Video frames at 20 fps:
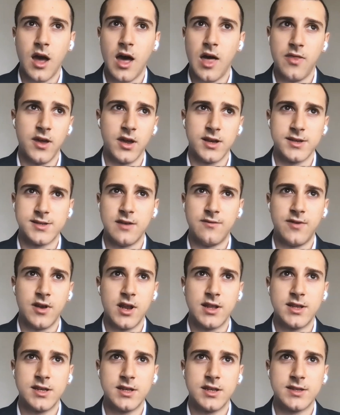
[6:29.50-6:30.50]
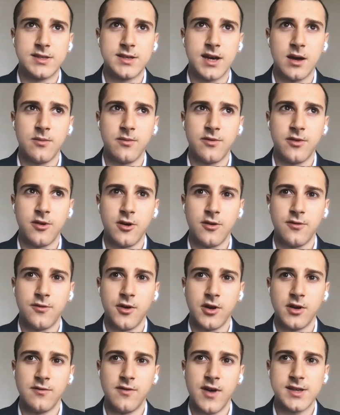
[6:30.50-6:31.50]
I think it's definitely the time
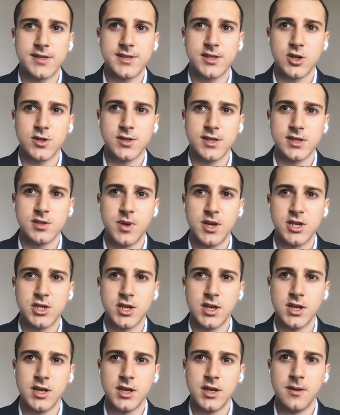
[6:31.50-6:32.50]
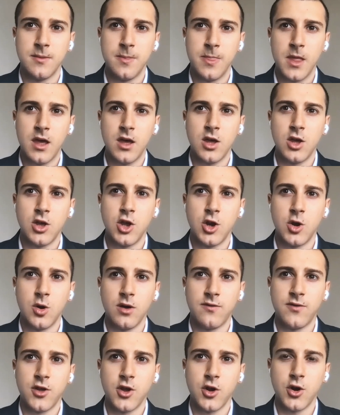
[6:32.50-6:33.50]
for investors, especially, you know,
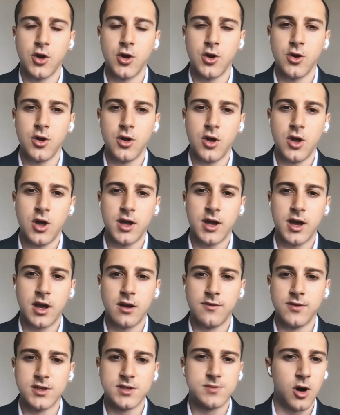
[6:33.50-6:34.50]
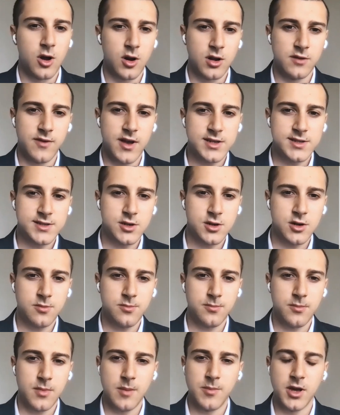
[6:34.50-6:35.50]
if you're kind of a small
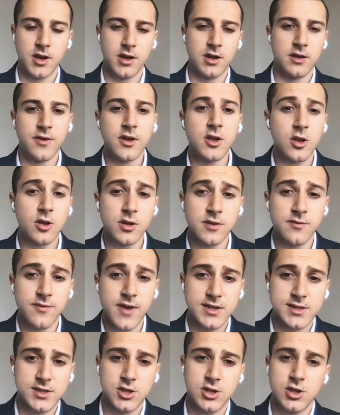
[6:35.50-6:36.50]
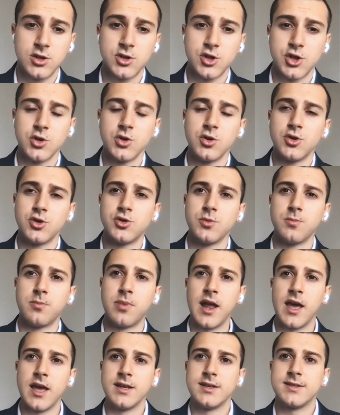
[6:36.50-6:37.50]
investor, maybe an individual investor, to
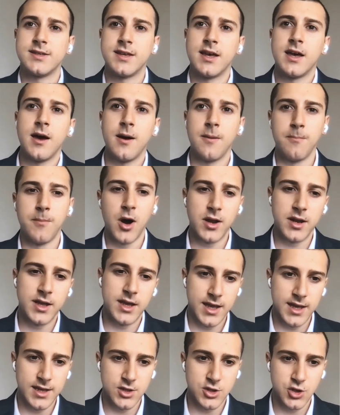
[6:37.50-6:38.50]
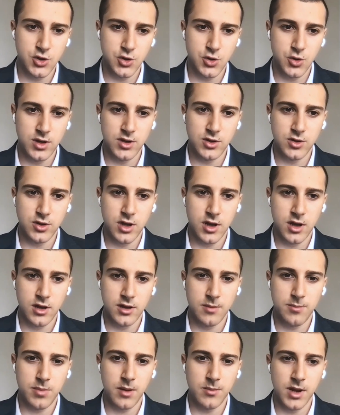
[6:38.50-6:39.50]
place money into
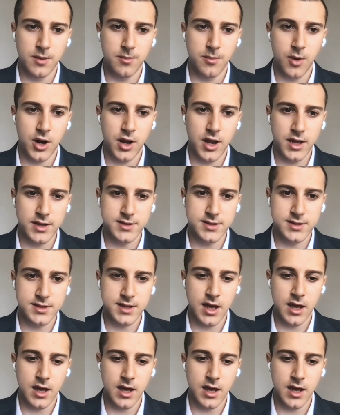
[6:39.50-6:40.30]
the public markets.